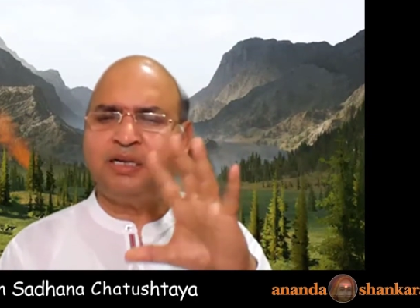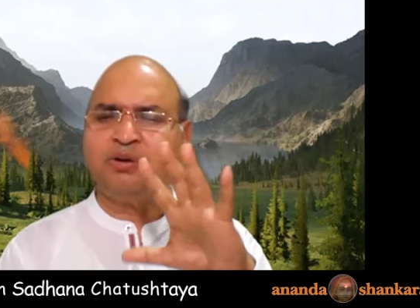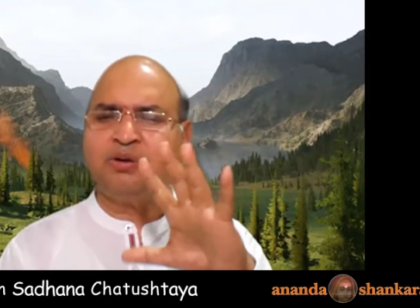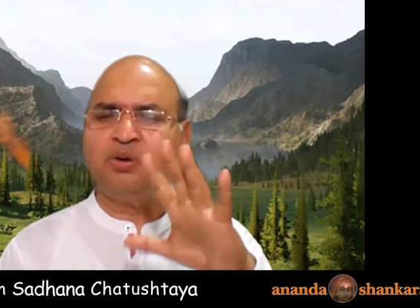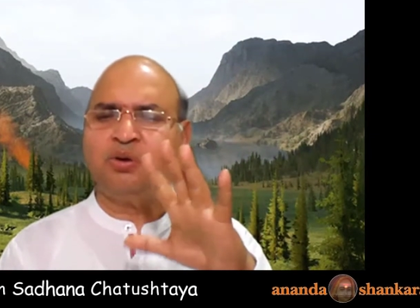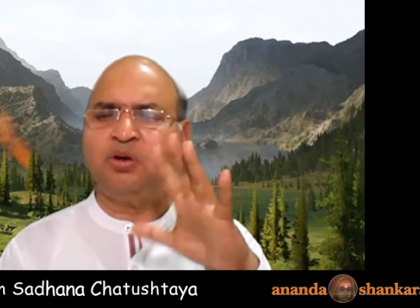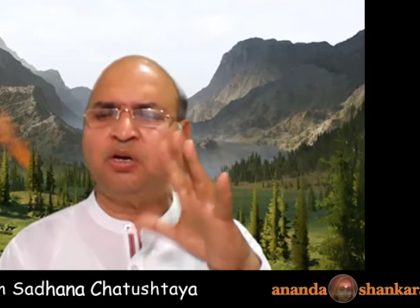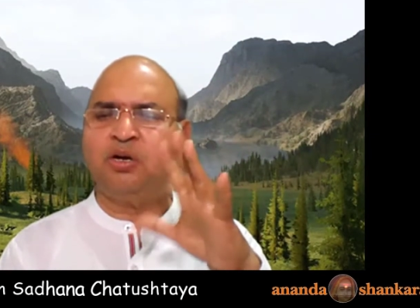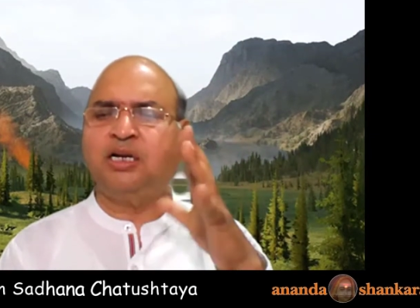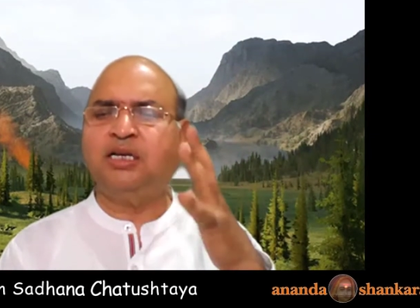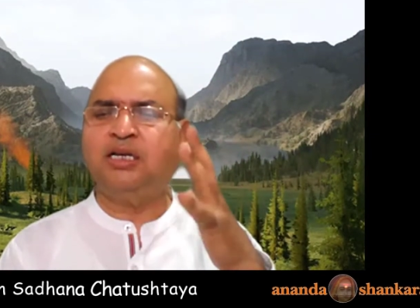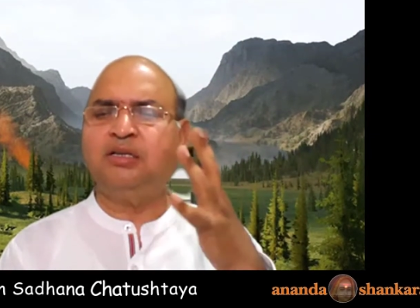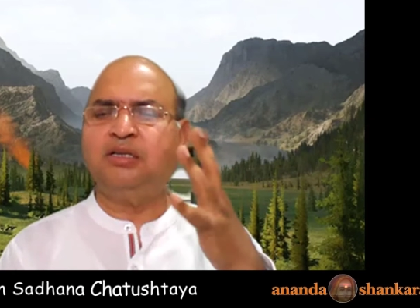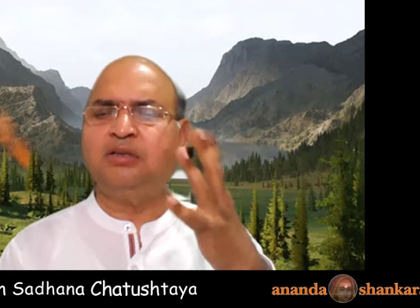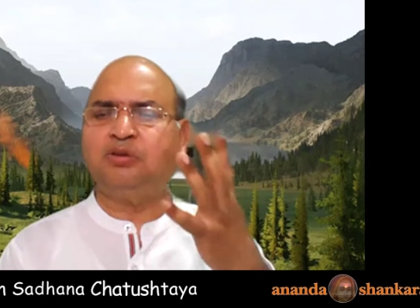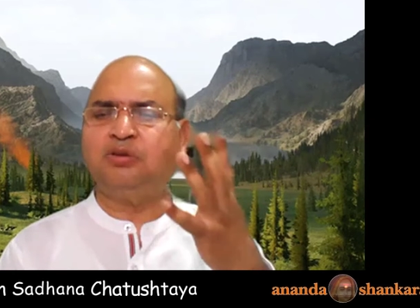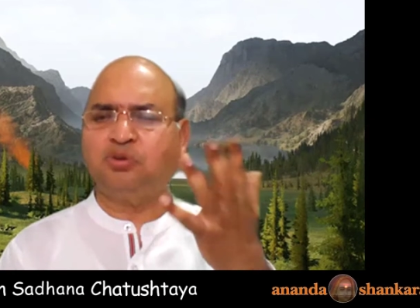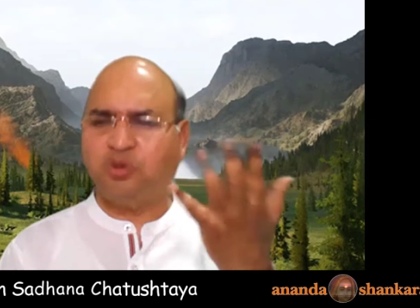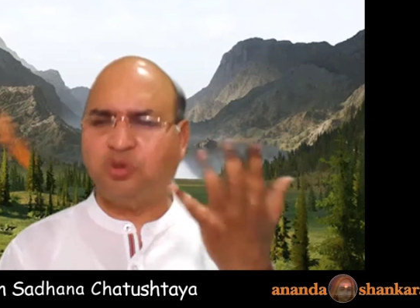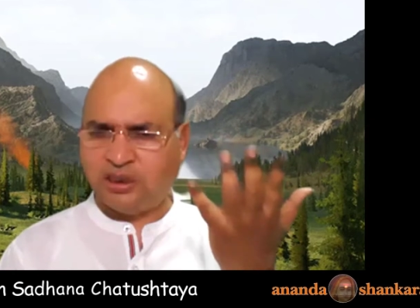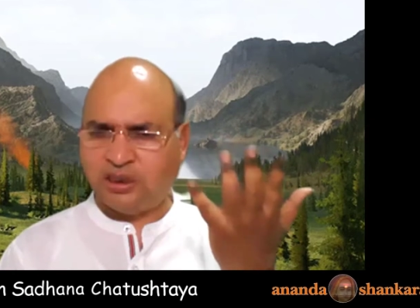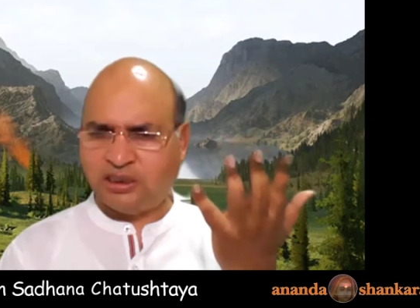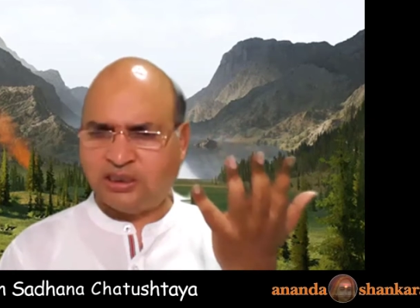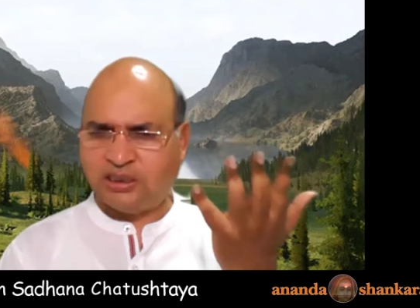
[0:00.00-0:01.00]
happening
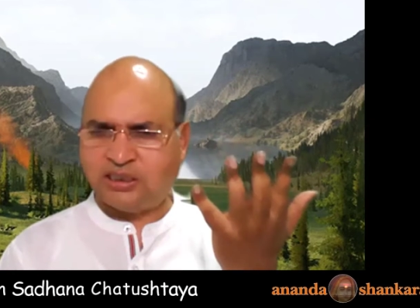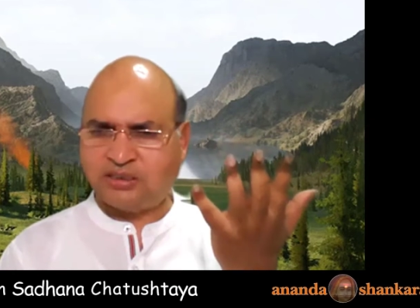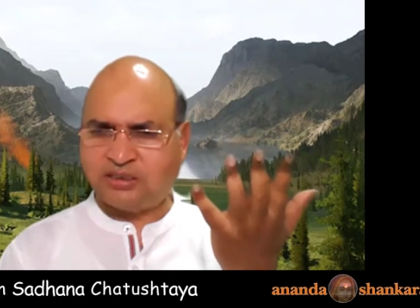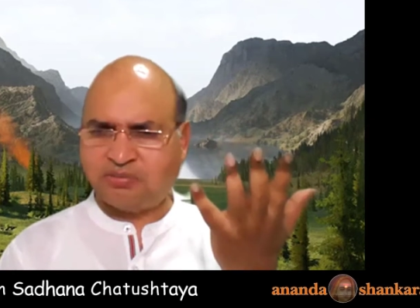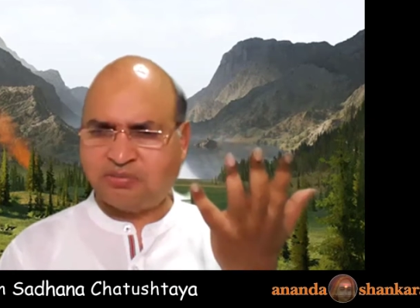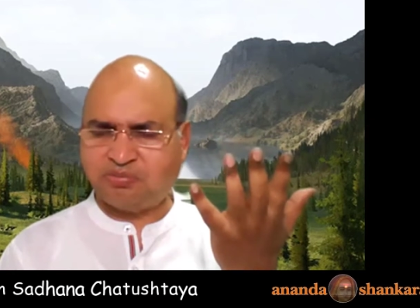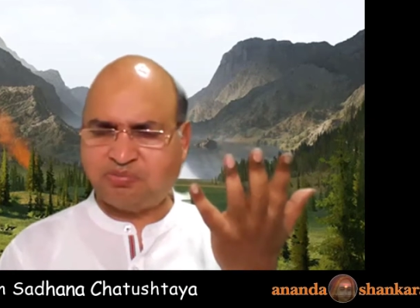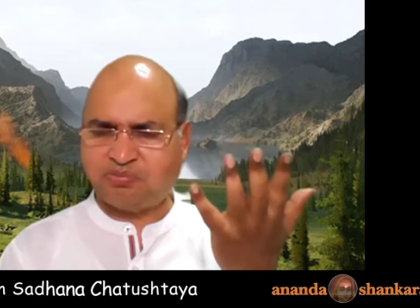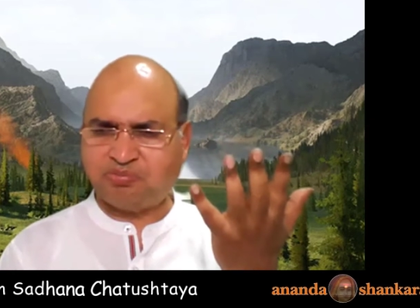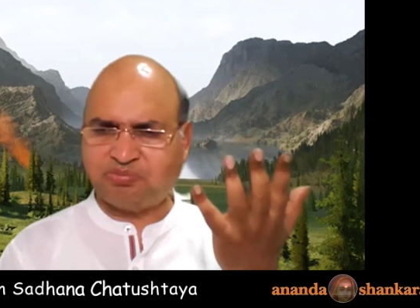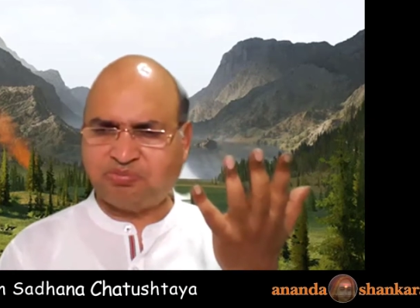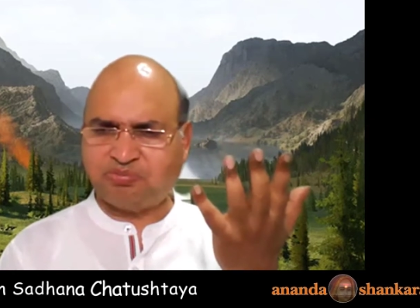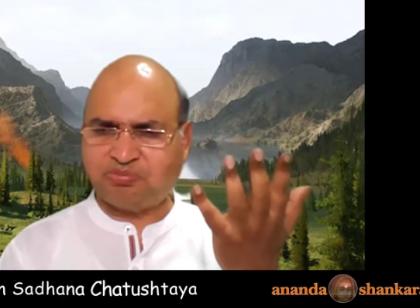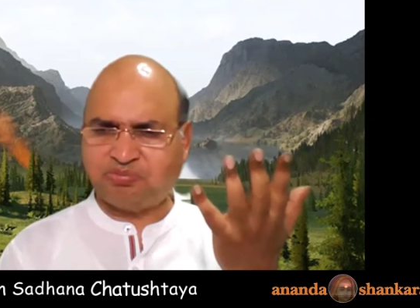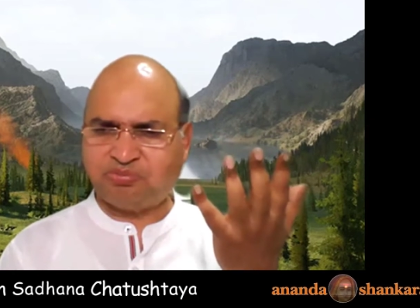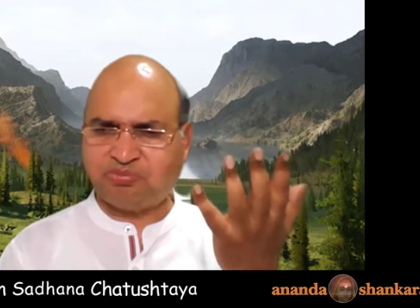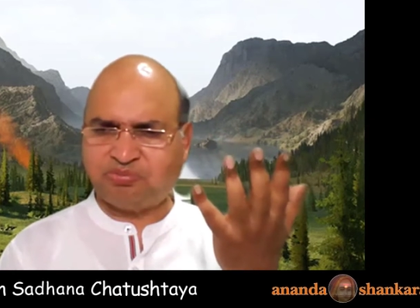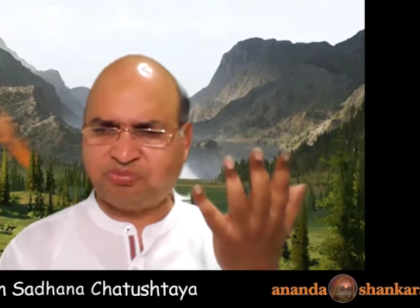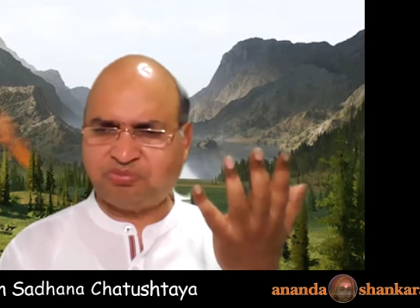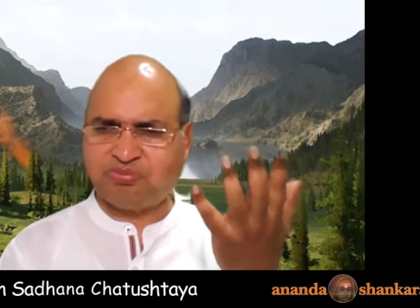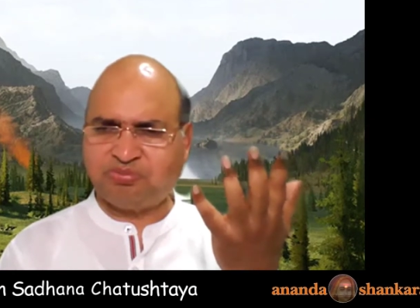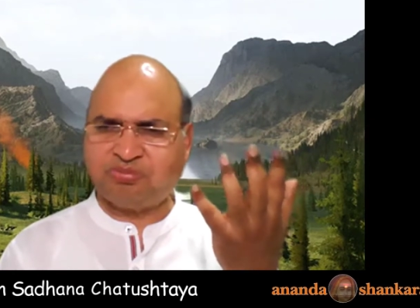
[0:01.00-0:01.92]
only through this.